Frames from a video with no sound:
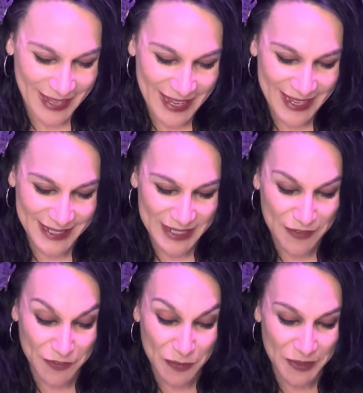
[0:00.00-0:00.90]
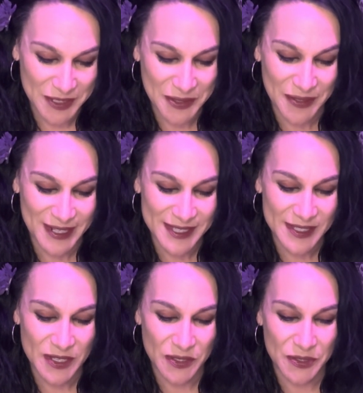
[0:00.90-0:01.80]
And a full moon in Taurus,
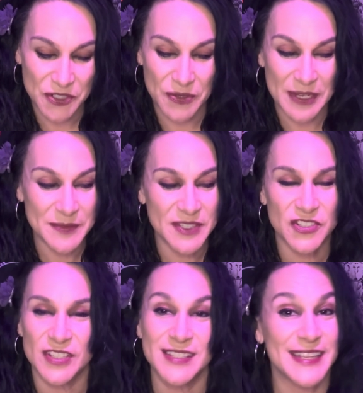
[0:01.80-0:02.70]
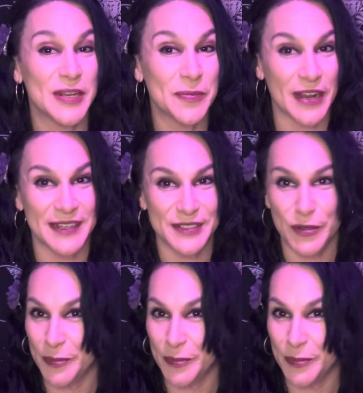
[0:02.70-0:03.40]
your dreams just need a practical